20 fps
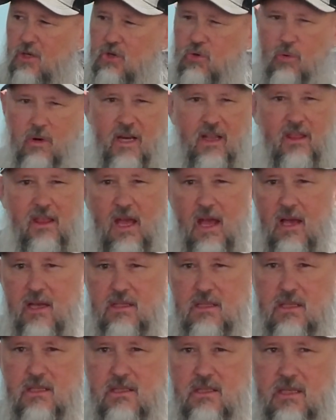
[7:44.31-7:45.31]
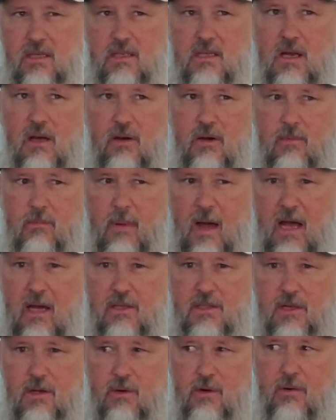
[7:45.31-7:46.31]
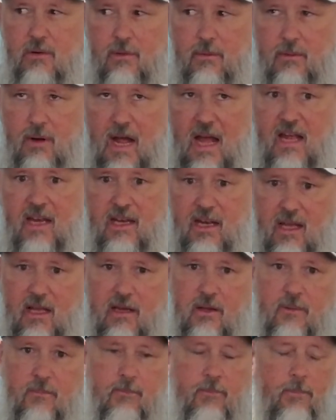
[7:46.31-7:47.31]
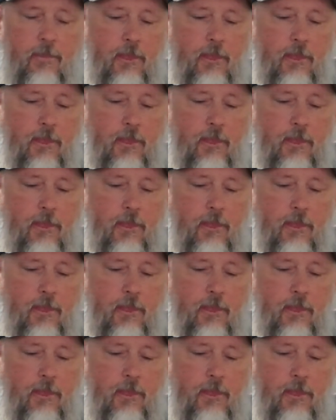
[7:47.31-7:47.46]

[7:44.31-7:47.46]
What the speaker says: 20,600 miles on it right now.